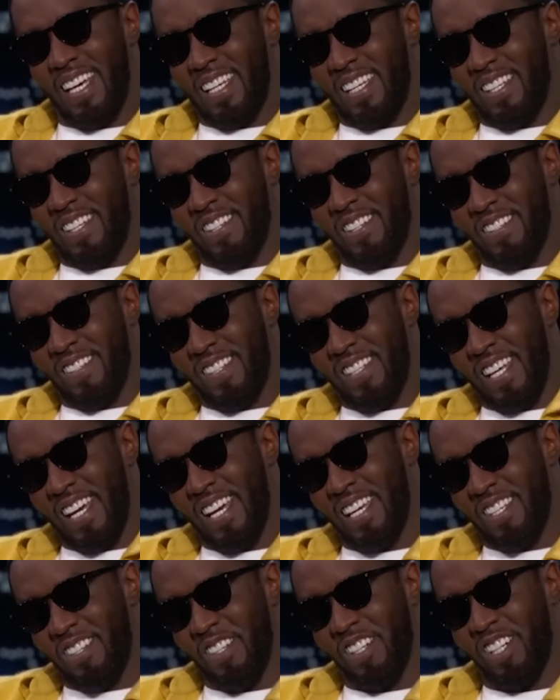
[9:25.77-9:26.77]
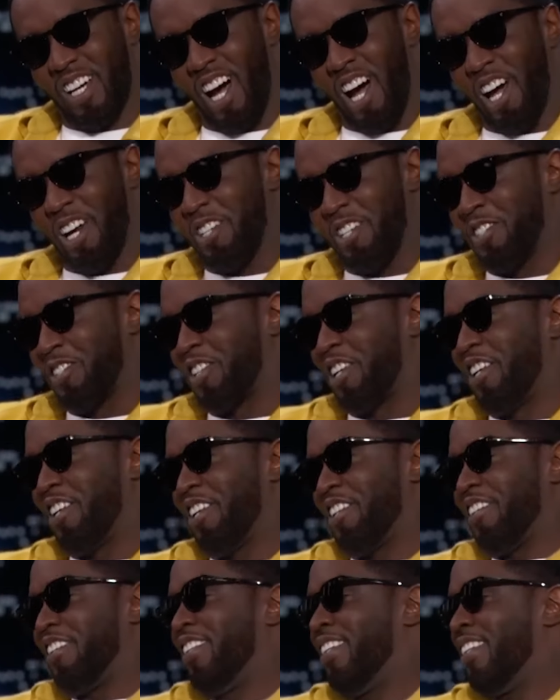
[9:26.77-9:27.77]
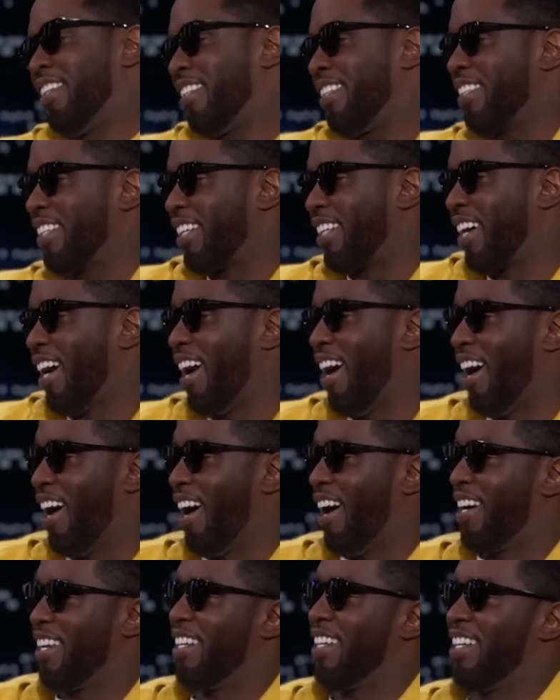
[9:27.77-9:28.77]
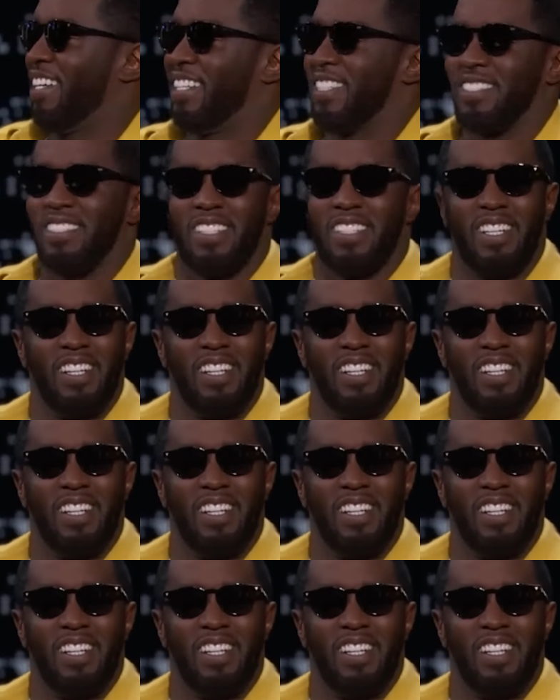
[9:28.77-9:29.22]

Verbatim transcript: of lawsuits, including serious allegations of sex trafficking.